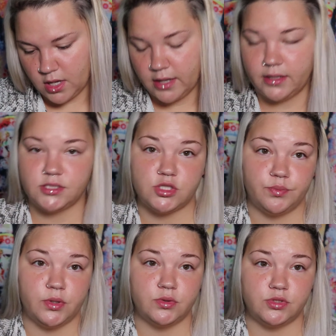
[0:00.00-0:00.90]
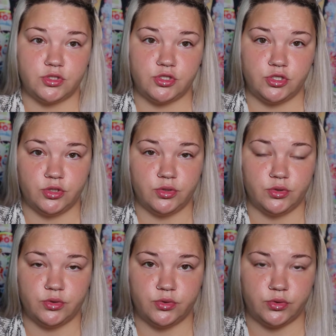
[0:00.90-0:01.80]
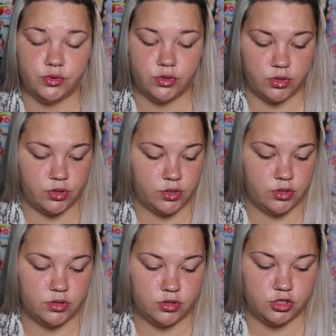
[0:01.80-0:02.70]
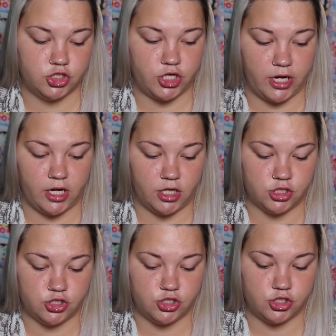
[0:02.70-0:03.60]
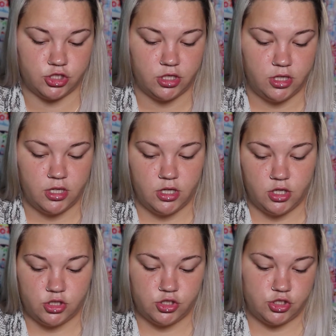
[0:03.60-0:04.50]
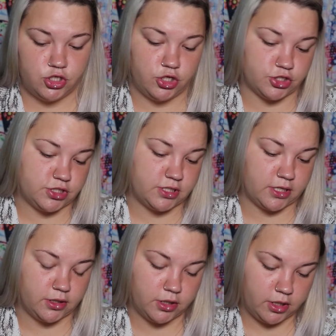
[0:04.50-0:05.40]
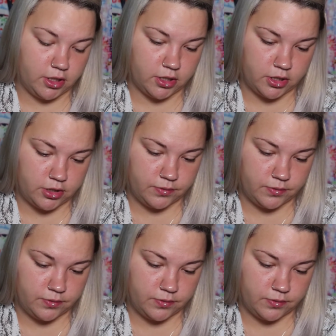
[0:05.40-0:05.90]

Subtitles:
And it's supposed to change to your skin color.